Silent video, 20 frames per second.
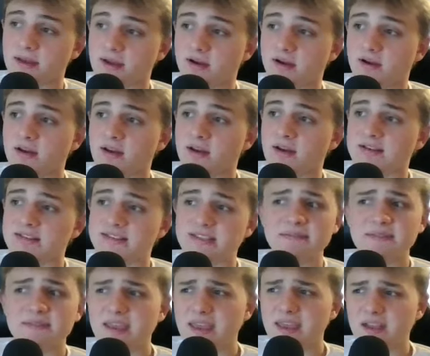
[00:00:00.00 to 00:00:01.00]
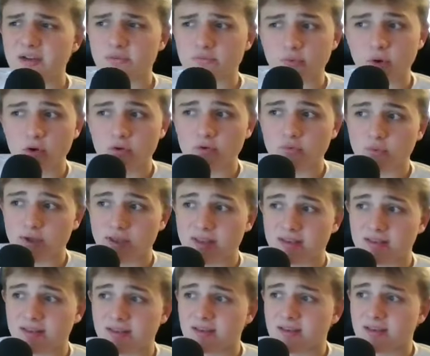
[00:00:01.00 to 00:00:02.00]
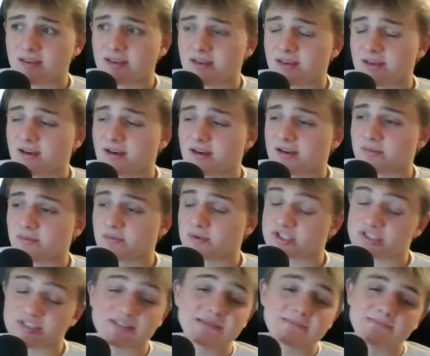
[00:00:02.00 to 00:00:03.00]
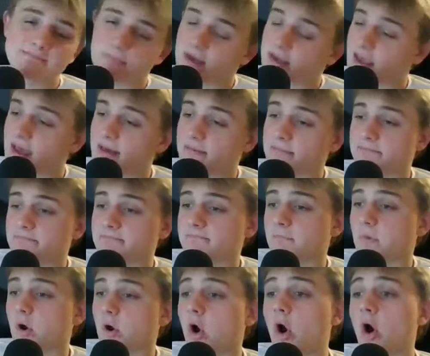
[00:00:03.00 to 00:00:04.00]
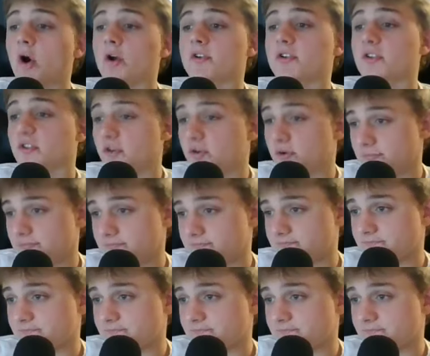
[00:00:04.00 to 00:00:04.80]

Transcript: better. See if they can get a road win, which is again hard to do.